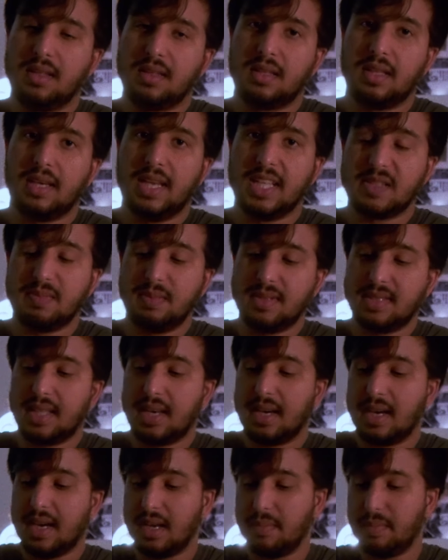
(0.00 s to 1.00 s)
that lets me set
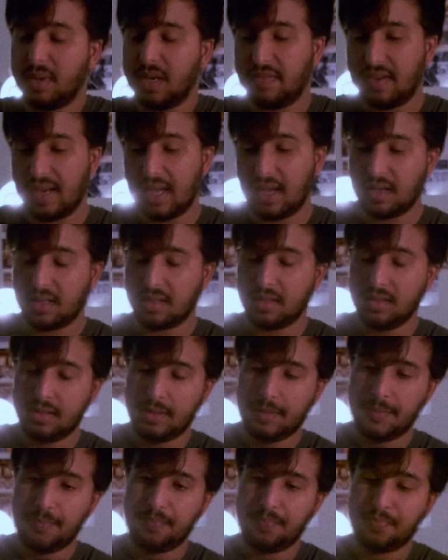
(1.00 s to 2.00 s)
it at a bit of an angle.
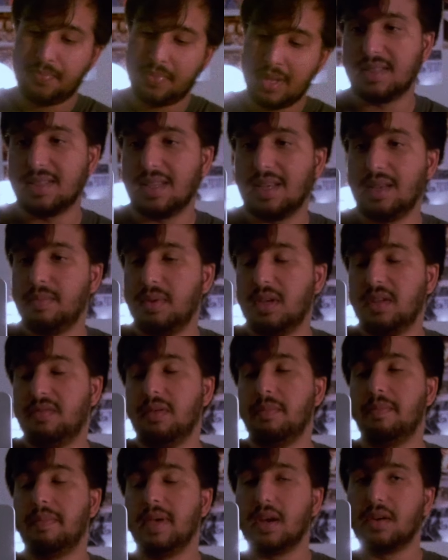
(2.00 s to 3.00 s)
It's at a bit of a
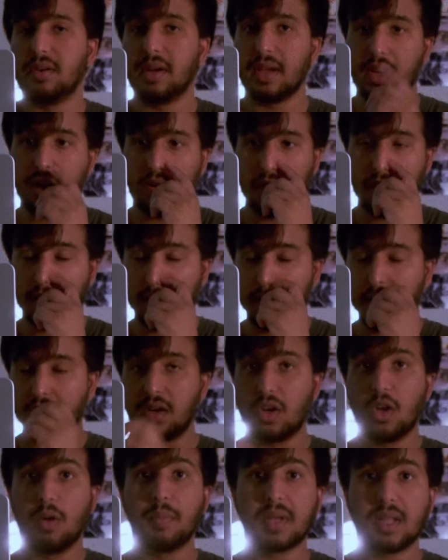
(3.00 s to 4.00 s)
better
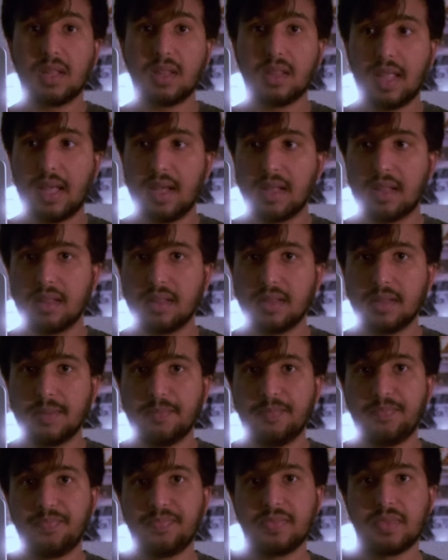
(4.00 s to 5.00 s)
ergonomical
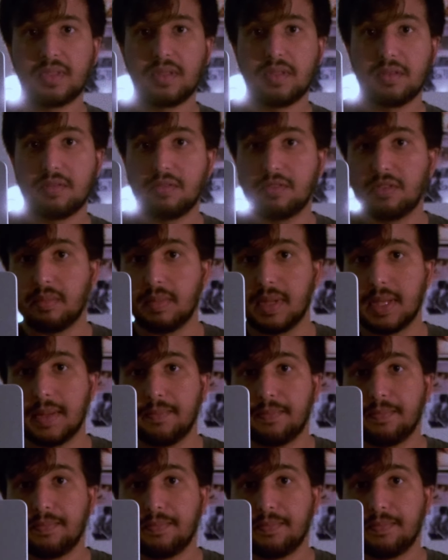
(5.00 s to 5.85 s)
angle for me.